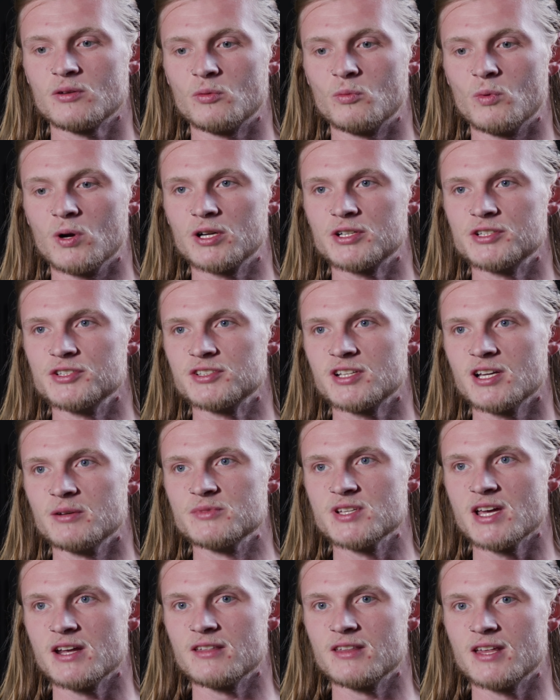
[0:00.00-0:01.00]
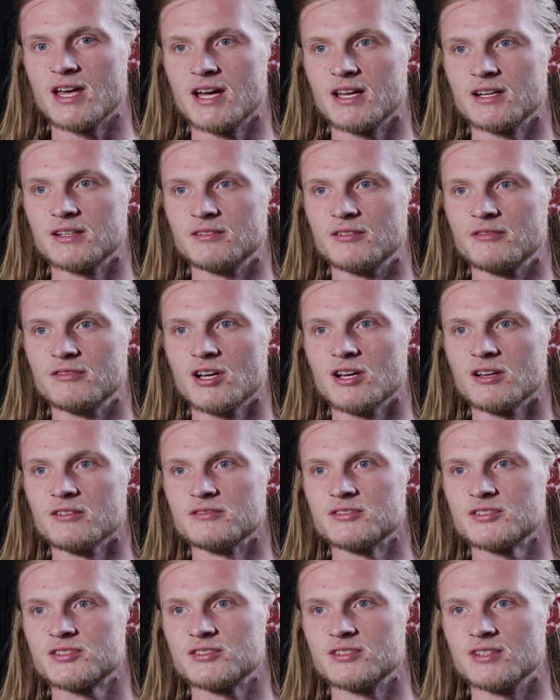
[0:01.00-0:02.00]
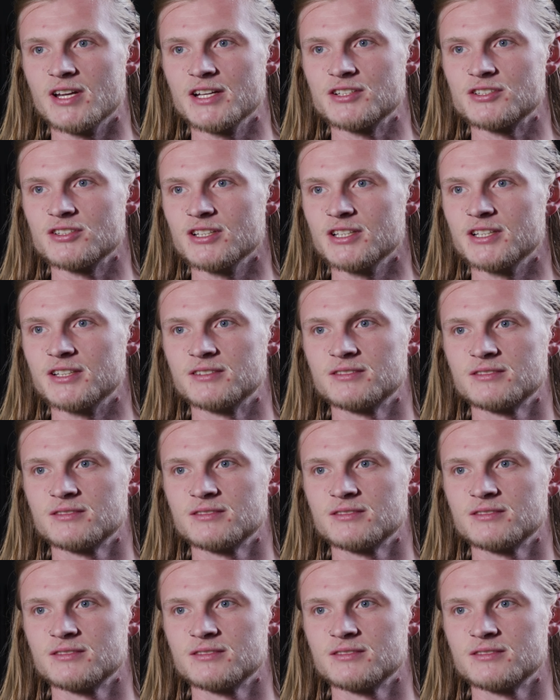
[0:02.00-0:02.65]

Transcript: work just comes out of that and evolves naturally.